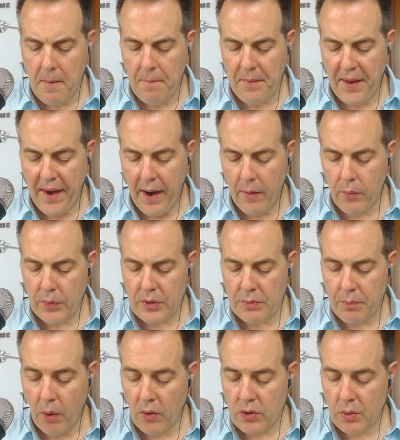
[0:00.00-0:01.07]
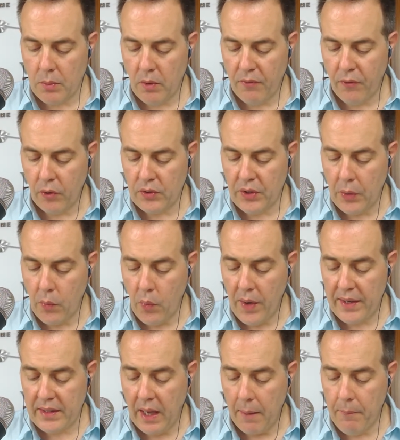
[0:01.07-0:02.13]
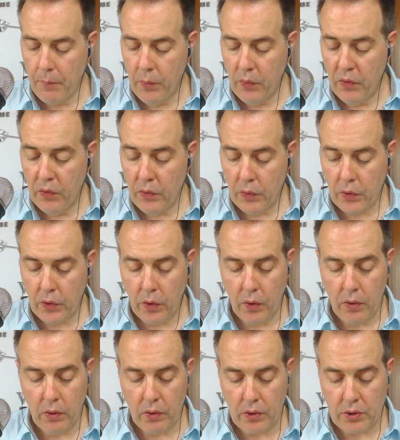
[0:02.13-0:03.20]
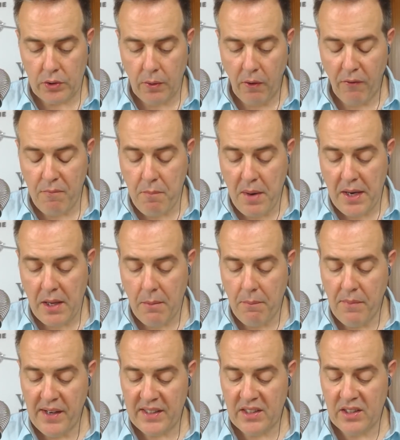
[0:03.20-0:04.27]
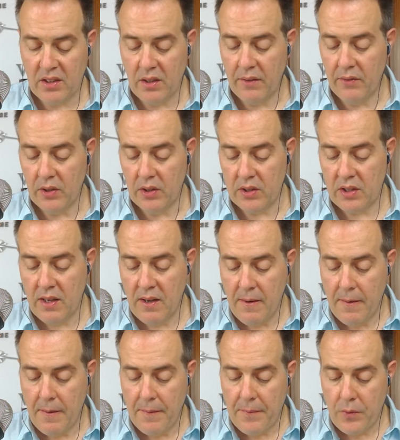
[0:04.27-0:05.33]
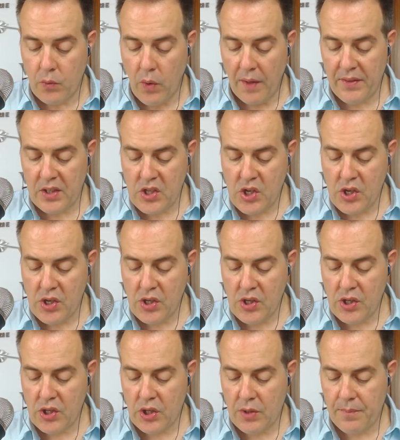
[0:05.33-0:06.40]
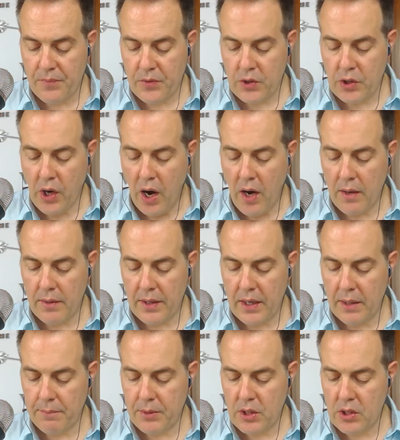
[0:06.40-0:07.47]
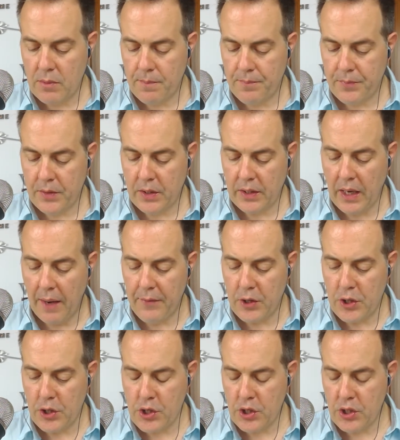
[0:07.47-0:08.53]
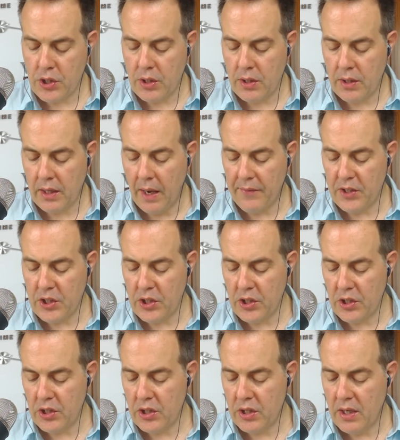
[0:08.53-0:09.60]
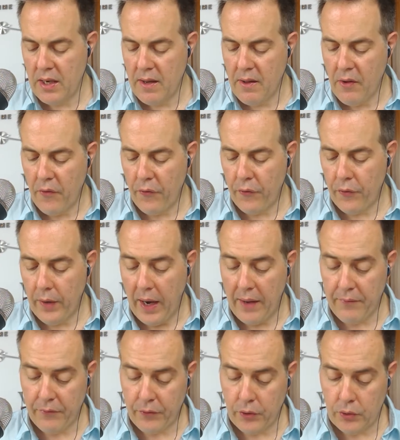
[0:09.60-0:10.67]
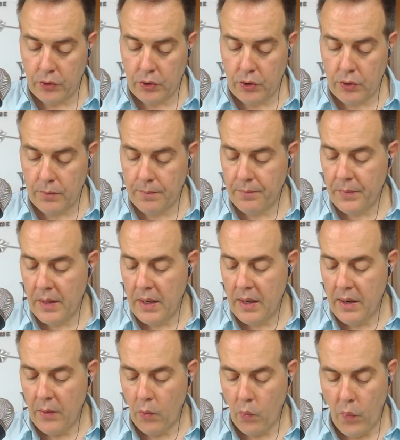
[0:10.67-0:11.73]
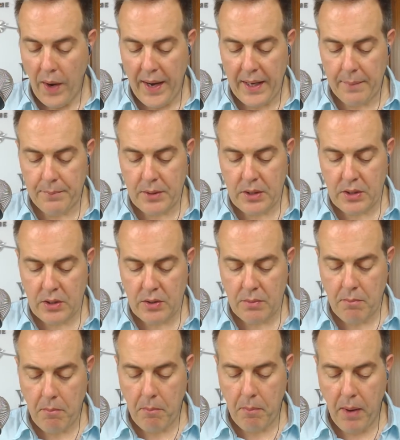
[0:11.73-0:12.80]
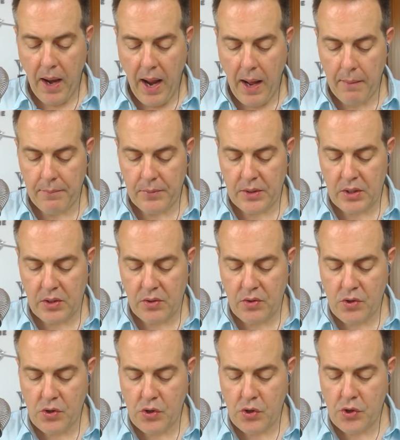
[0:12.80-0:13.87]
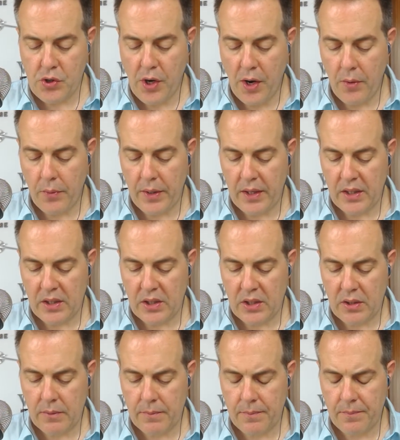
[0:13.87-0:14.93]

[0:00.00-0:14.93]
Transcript: They are responsible for the red and blue colors of many vegetables, radishes, turnips, cabbages, and fruits, grapes, plums, cherries,